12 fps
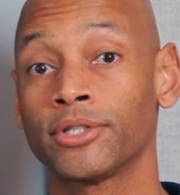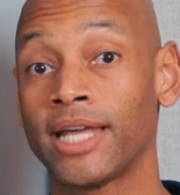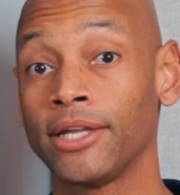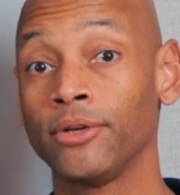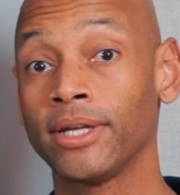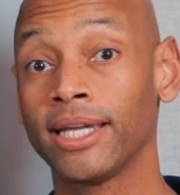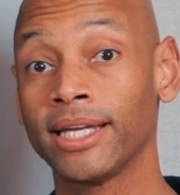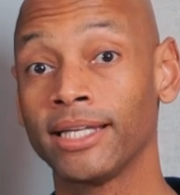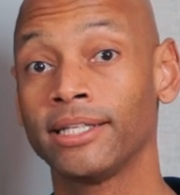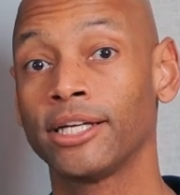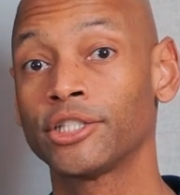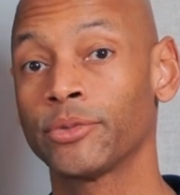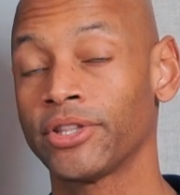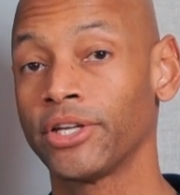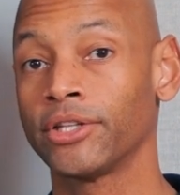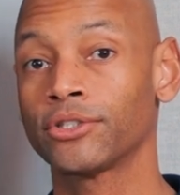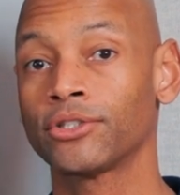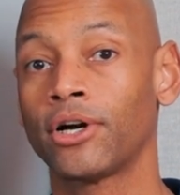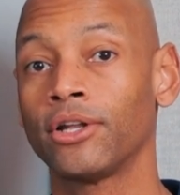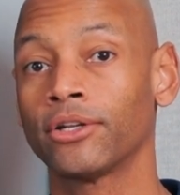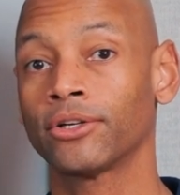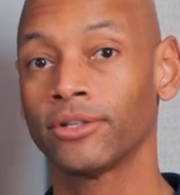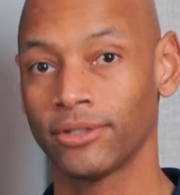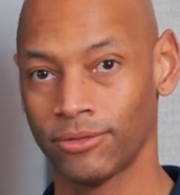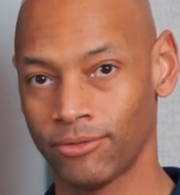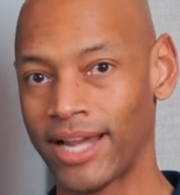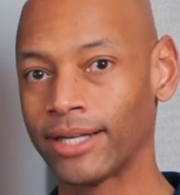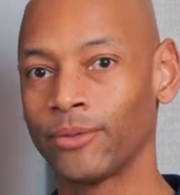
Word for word: so that you can get in touch with an installer right